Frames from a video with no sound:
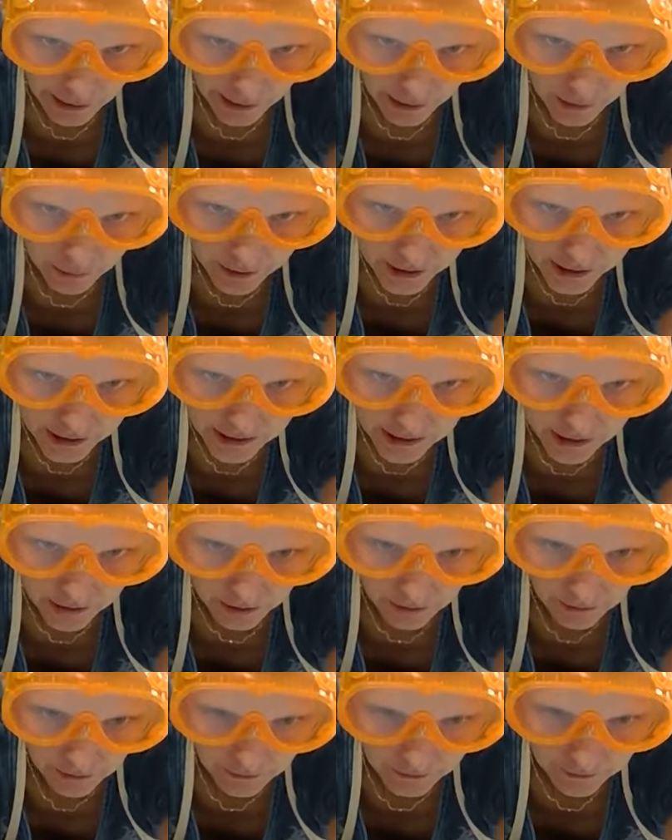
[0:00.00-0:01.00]

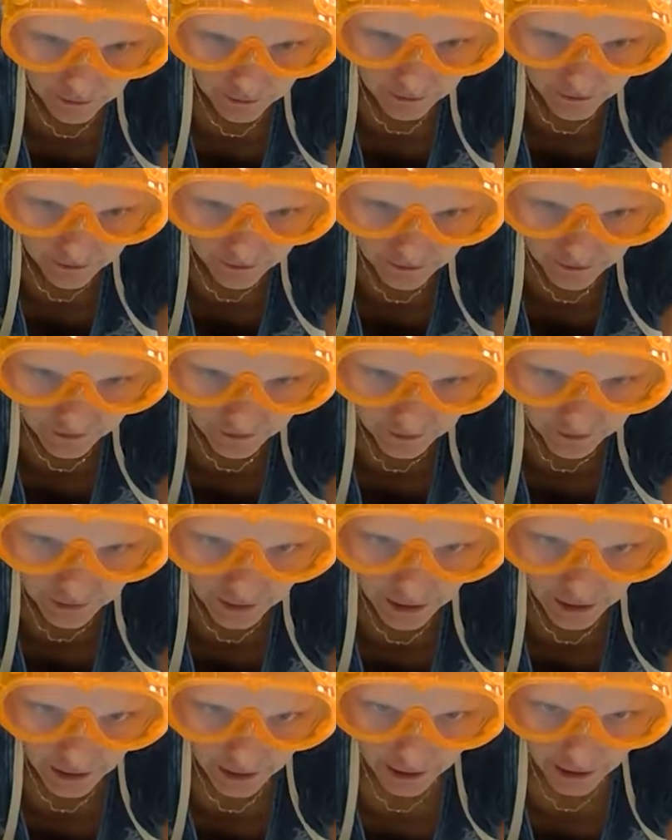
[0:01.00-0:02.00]
biodiesel
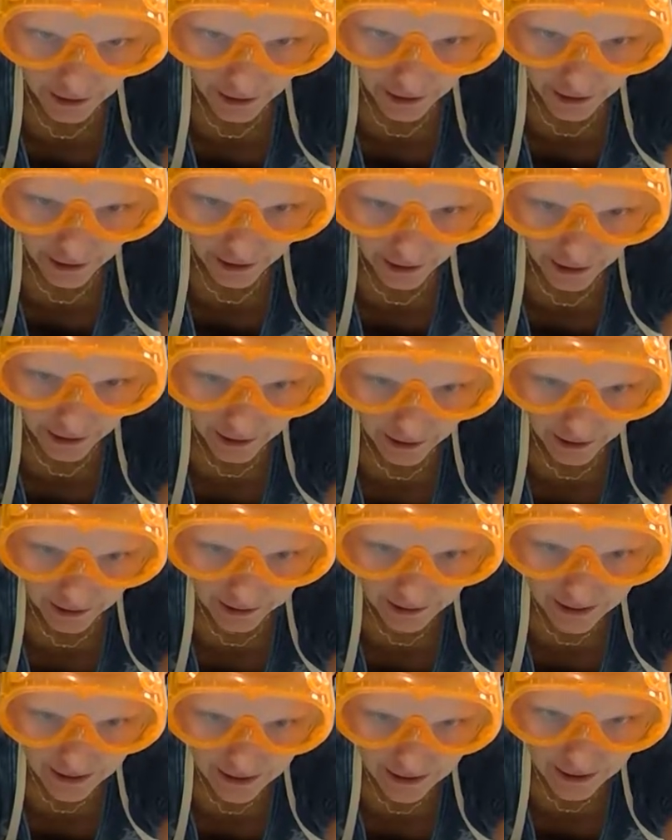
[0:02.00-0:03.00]

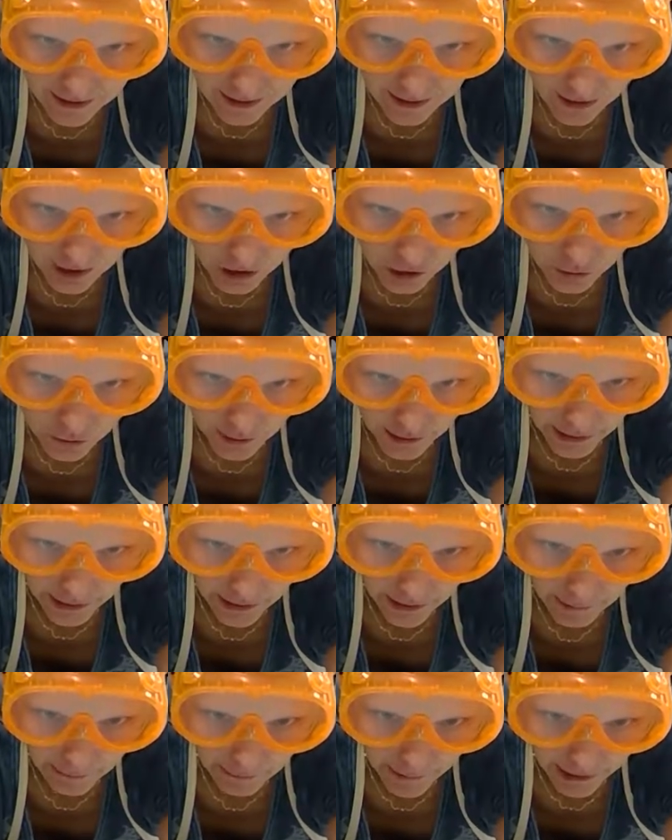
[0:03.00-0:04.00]
is you could end up